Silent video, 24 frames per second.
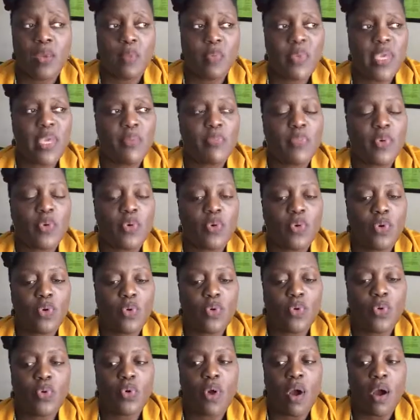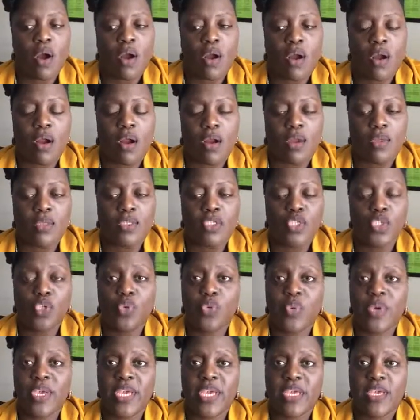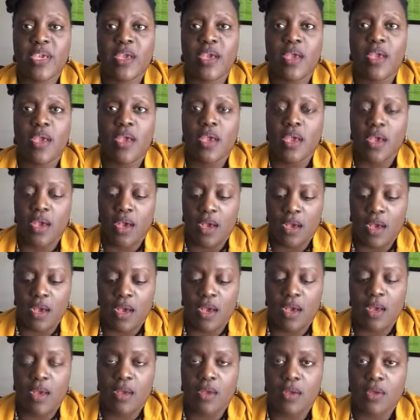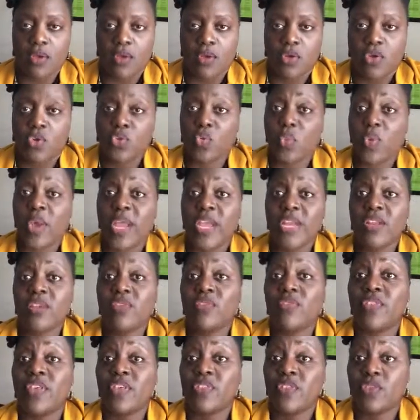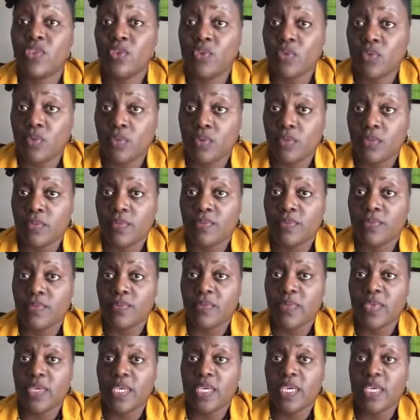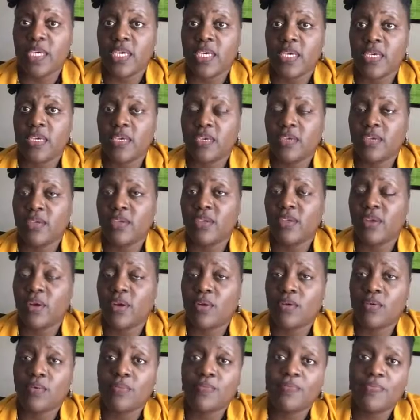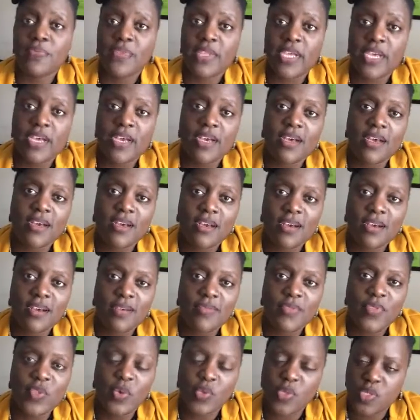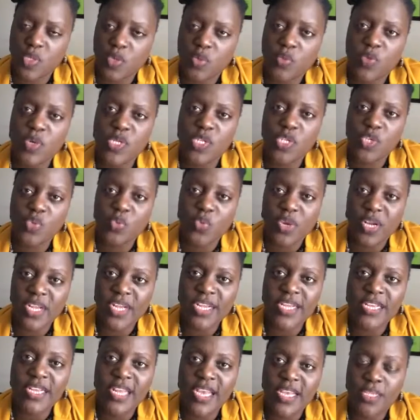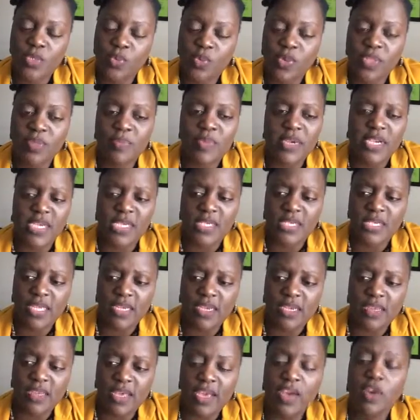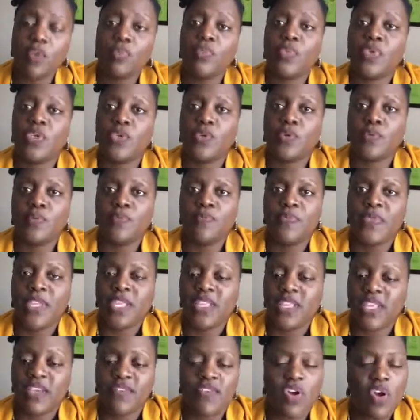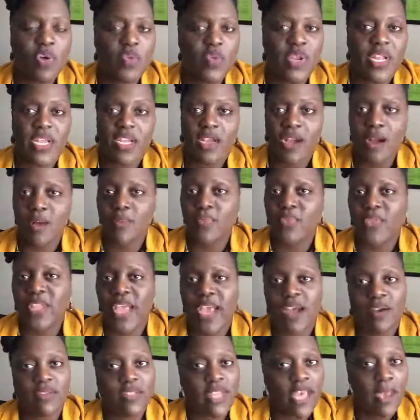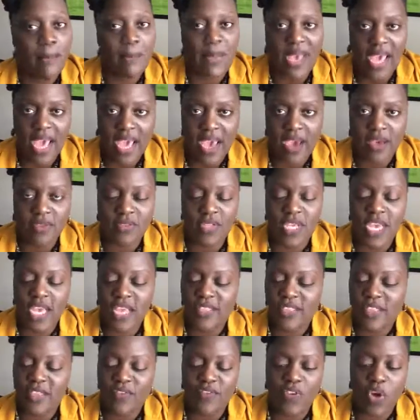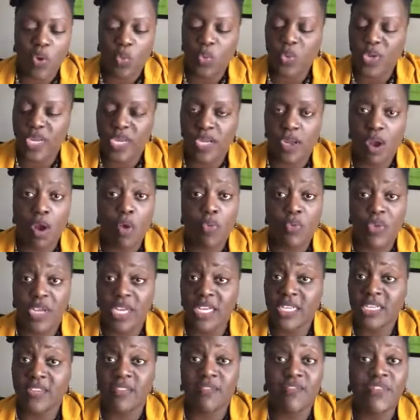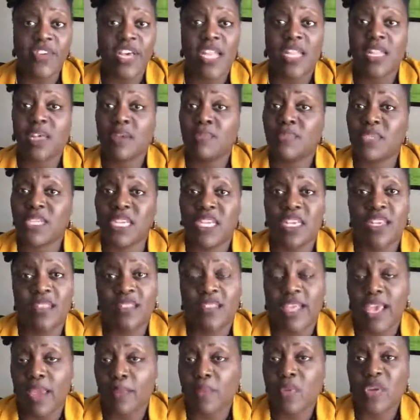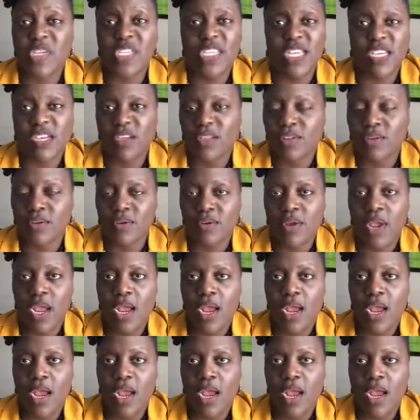people who are doing greater than you, you know, those are the ones you want to connect with, because they can help you. They've already come down that path. They've already developed in that particular